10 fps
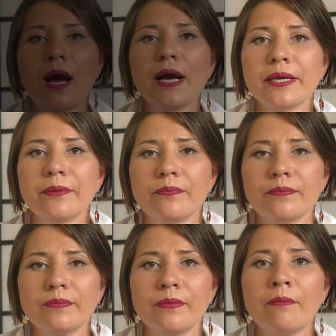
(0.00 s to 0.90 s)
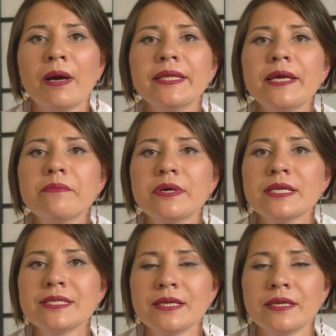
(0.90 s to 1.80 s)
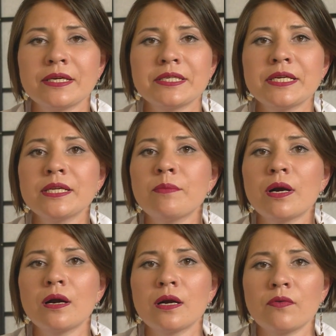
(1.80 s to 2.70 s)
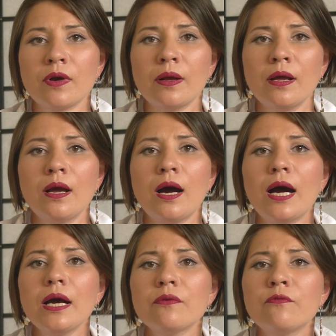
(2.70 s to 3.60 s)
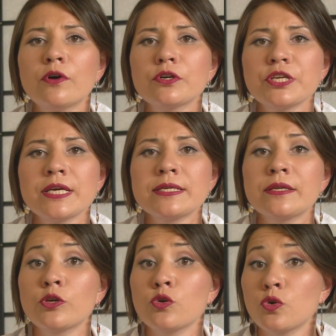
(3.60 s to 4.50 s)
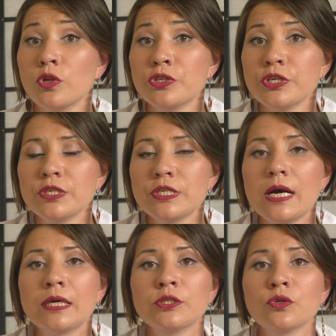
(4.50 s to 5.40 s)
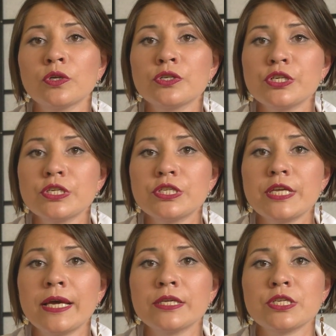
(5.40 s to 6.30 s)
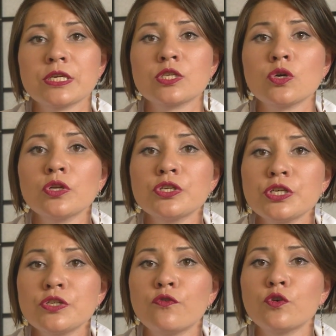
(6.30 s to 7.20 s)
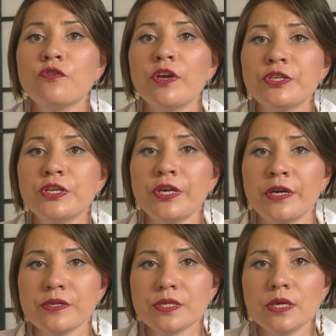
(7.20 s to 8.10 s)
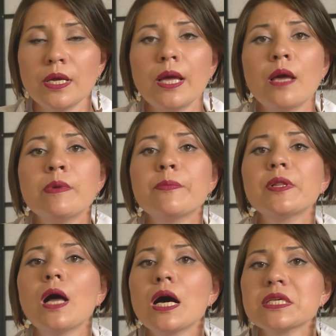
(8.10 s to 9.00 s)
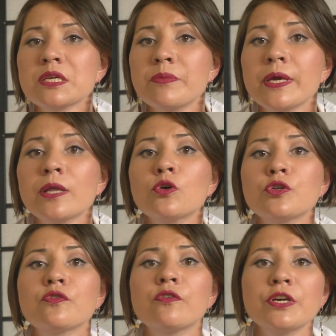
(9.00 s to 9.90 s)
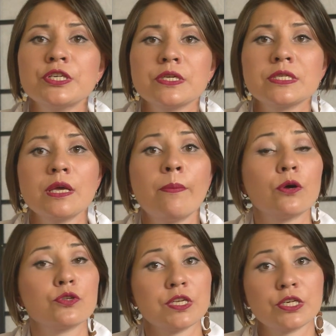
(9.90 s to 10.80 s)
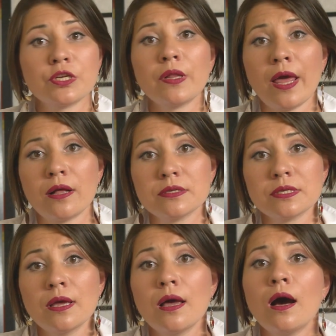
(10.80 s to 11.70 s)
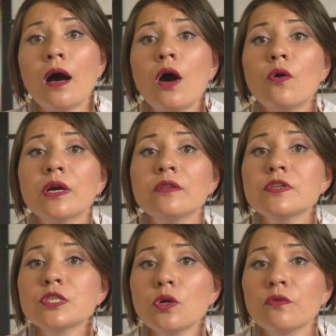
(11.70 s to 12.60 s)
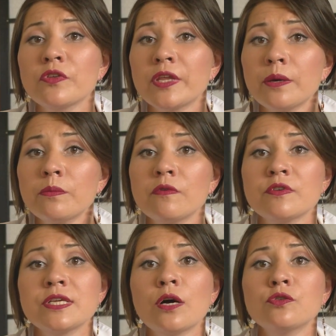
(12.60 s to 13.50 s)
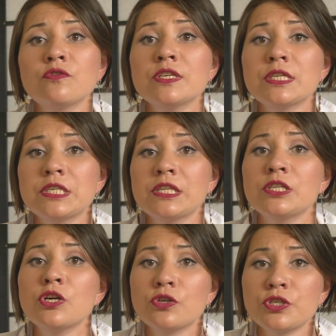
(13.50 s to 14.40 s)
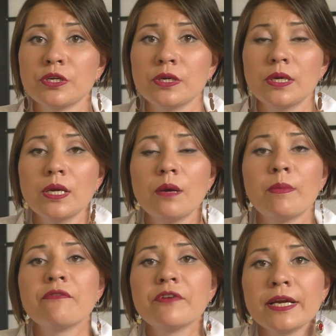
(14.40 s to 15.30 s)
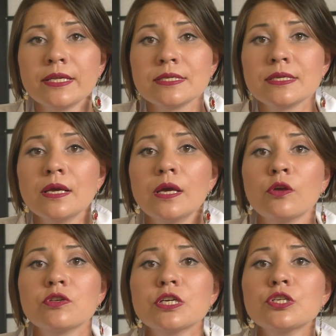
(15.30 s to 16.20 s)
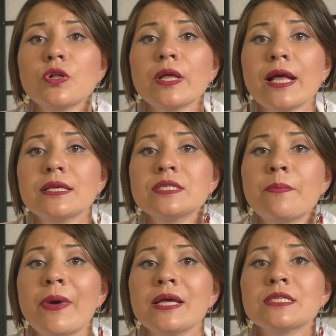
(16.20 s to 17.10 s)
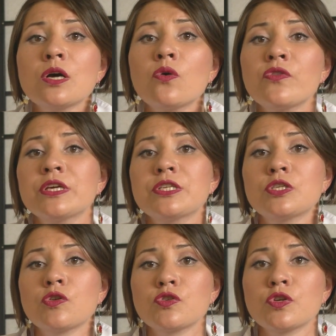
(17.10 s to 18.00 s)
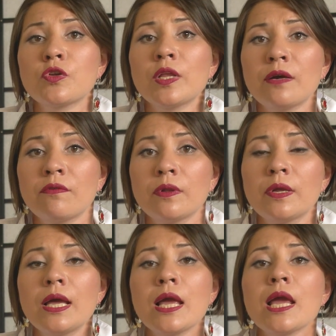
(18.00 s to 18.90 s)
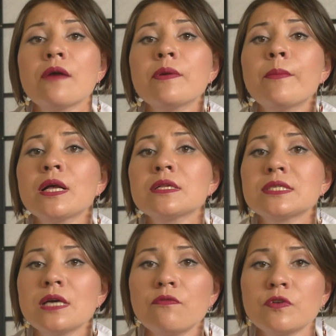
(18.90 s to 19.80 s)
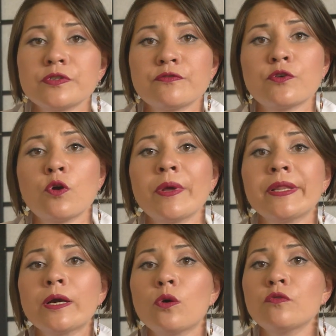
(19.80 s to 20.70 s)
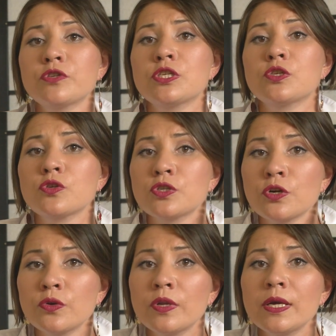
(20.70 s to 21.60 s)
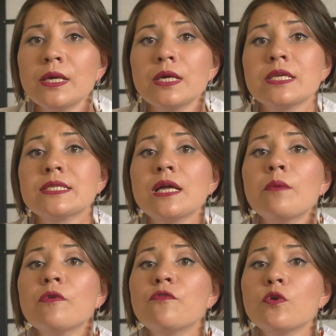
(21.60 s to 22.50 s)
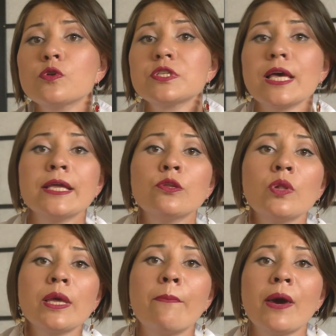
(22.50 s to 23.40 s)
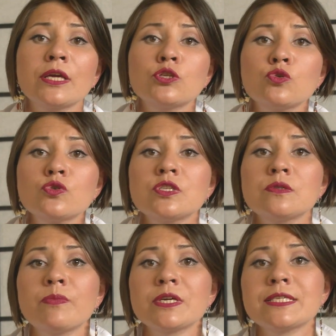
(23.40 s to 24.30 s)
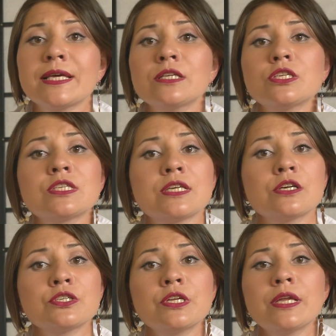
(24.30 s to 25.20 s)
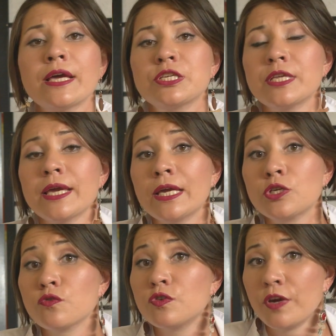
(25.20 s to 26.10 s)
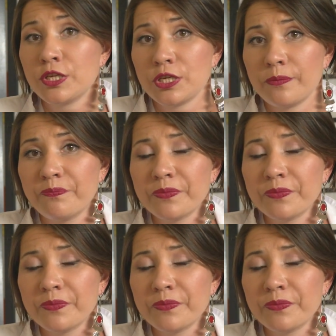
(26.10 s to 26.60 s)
Hi, my name is Yekaterina Makarova. I have worked as an urologist, andrologist and sexologist for 20 years. People ask me a lot of questions about sexual health. How can we solve them without visiting a doctor? My friends, your sexual health depends on the testosterone level. Every male suffers from a lack of testosterone. This number falls annually by 2% starting at the age of 20.